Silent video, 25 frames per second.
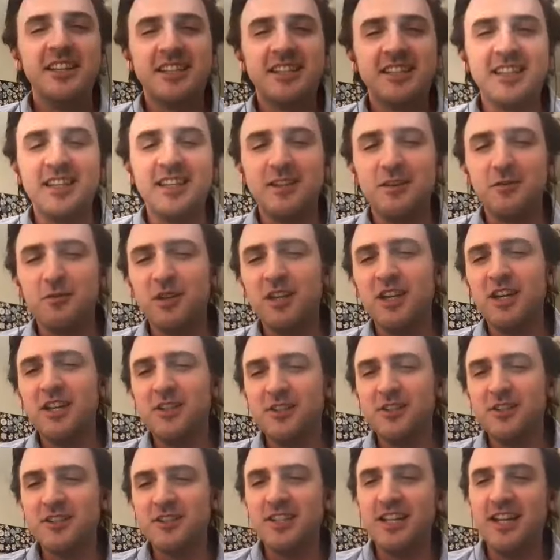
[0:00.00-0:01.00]
Listen, we
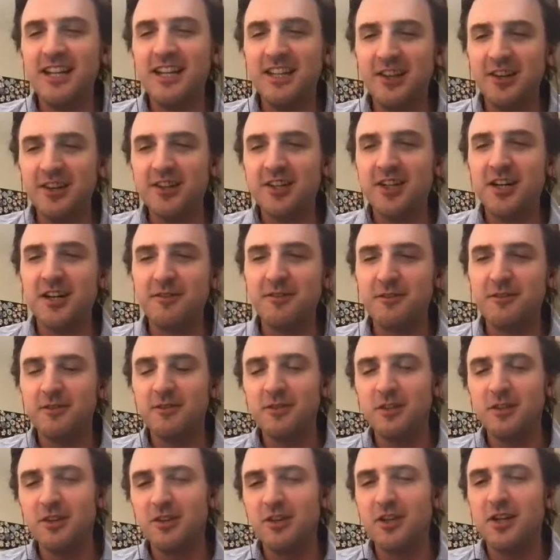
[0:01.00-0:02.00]
understand you're cov-
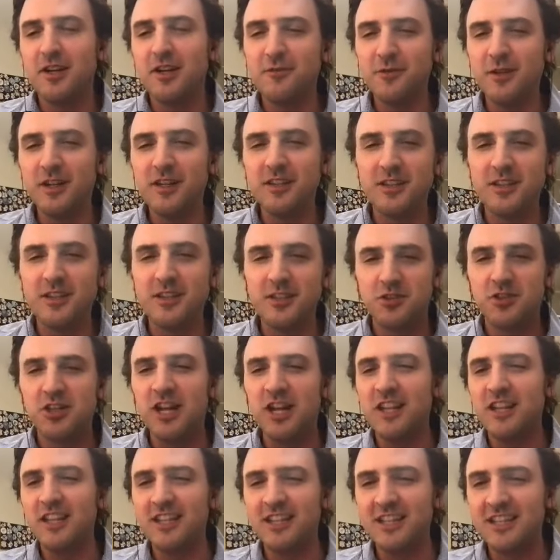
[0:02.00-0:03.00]
you're covering the
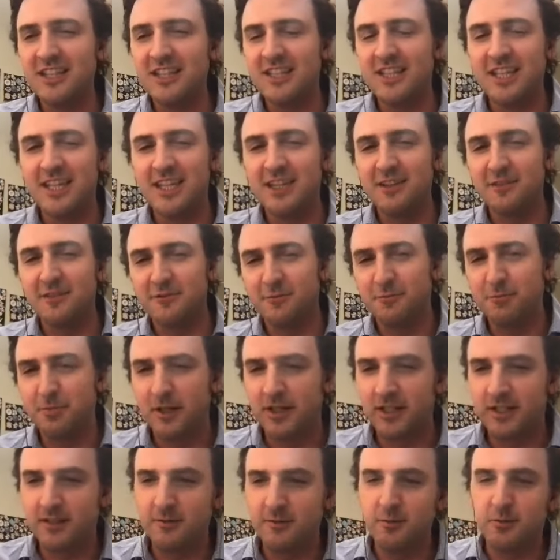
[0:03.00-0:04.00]
shelling in Kiev,
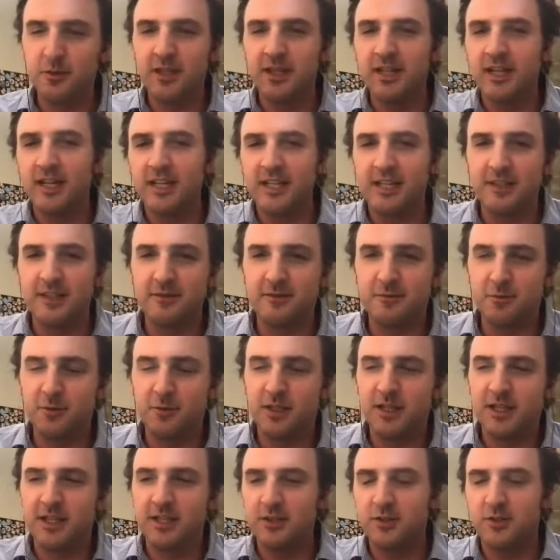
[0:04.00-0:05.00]
but we got a
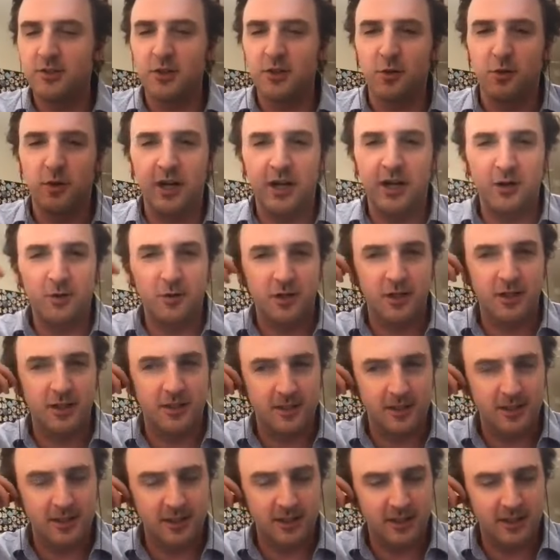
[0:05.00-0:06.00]
we got a
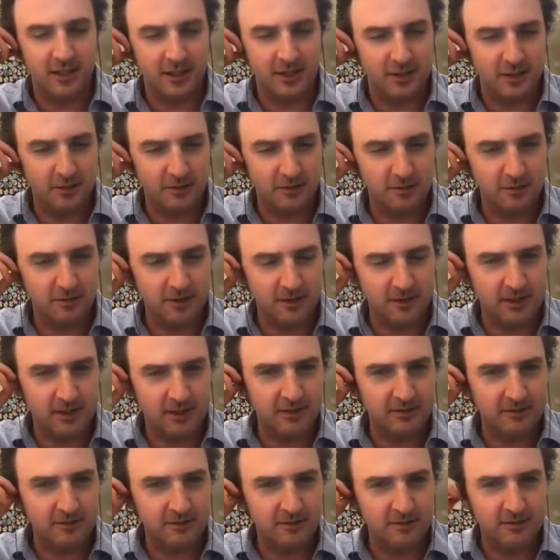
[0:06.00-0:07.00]
Chihuahua uh,
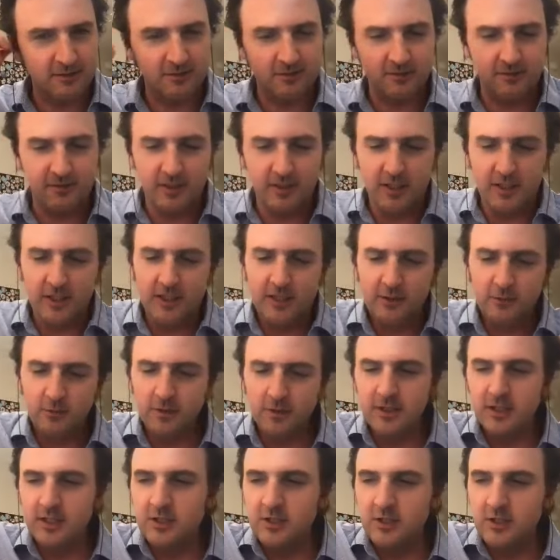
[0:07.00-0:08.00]
that
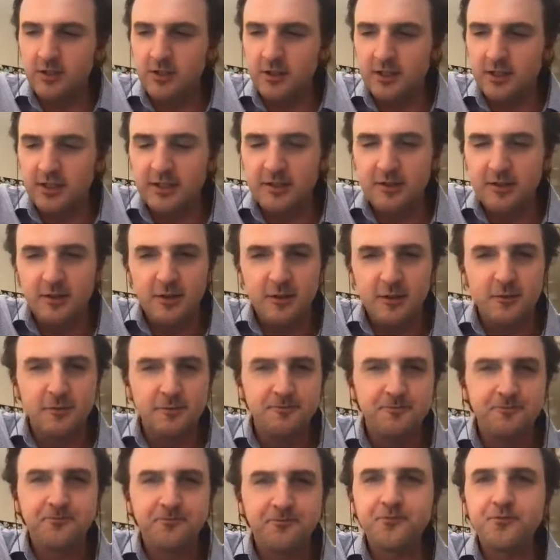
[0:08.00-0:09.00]
we need you to look into.